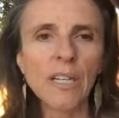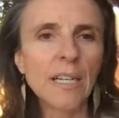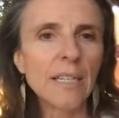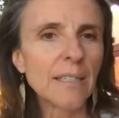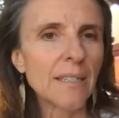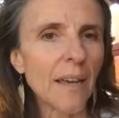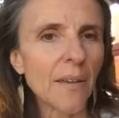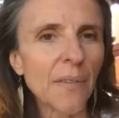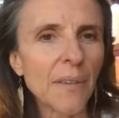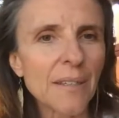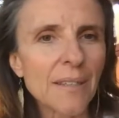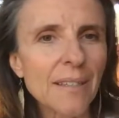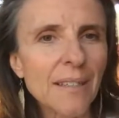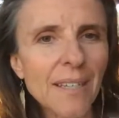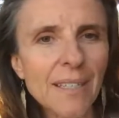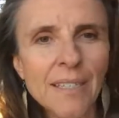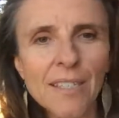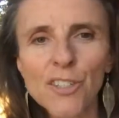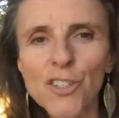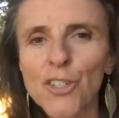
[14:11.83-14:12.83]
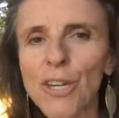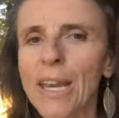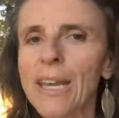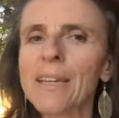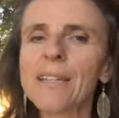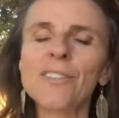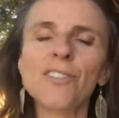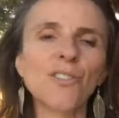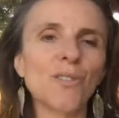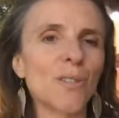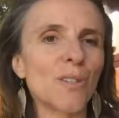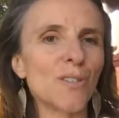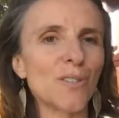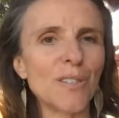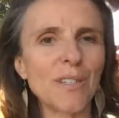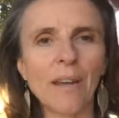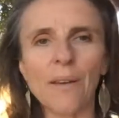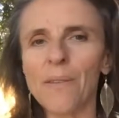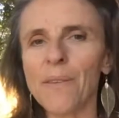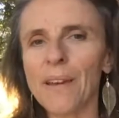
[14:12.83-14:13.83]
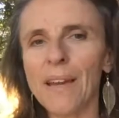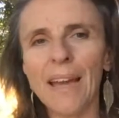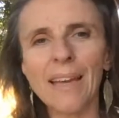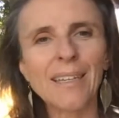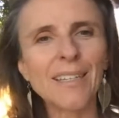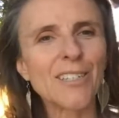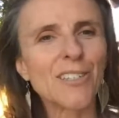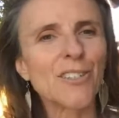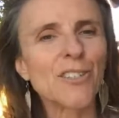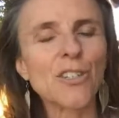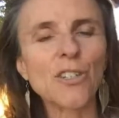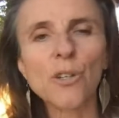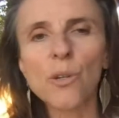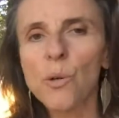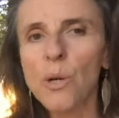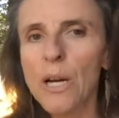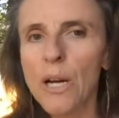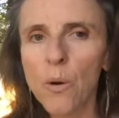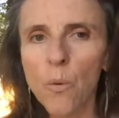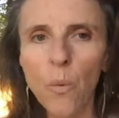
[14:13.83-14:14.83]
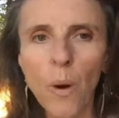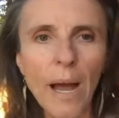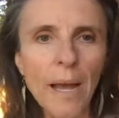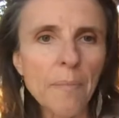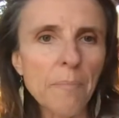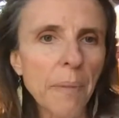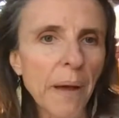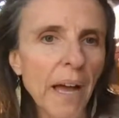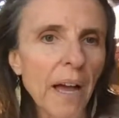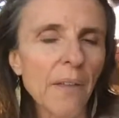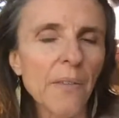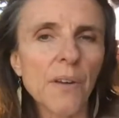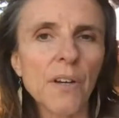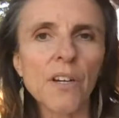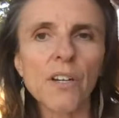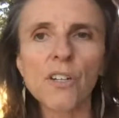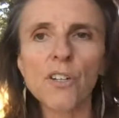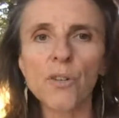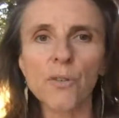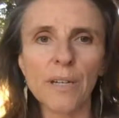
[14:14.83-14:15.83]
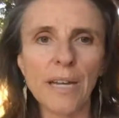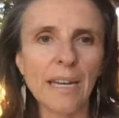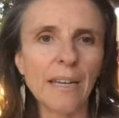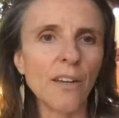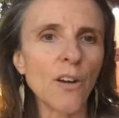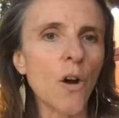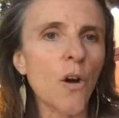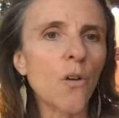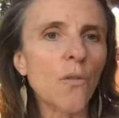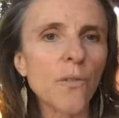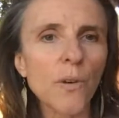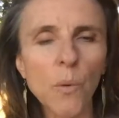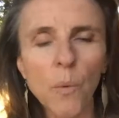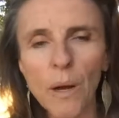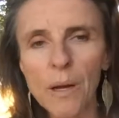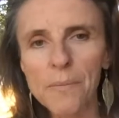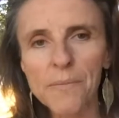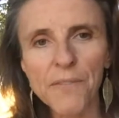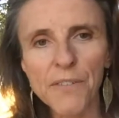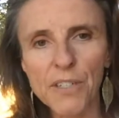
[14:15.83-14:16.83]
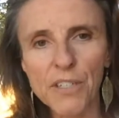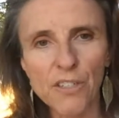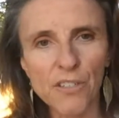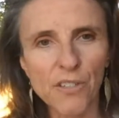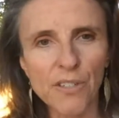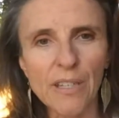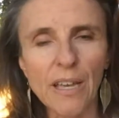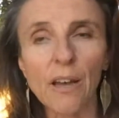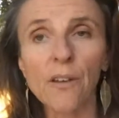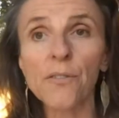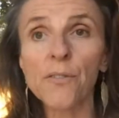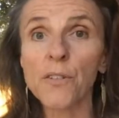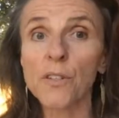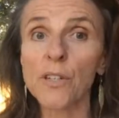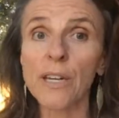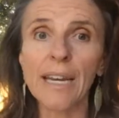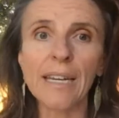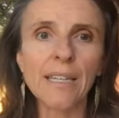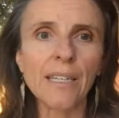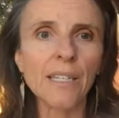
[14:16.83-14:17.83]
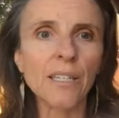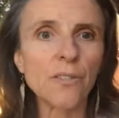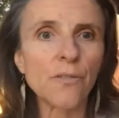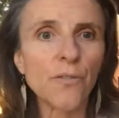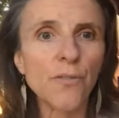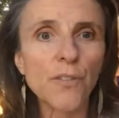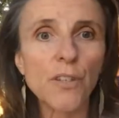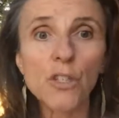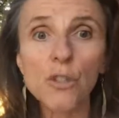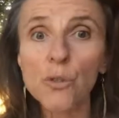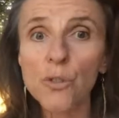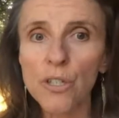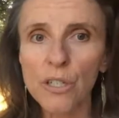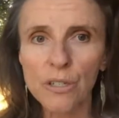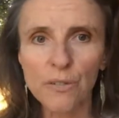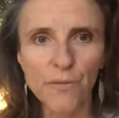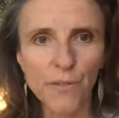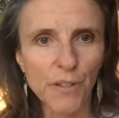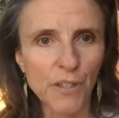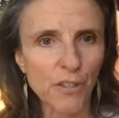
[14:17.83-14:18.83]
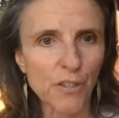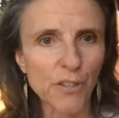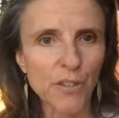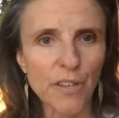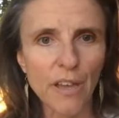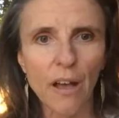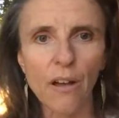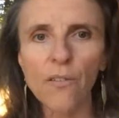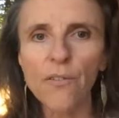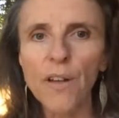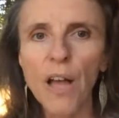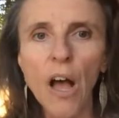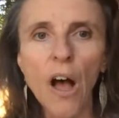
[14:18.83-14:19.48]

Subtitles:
Nothing's going to change. There's nothing I can do. Why bother creating overwhelm for yourself, creating confusion for yourself?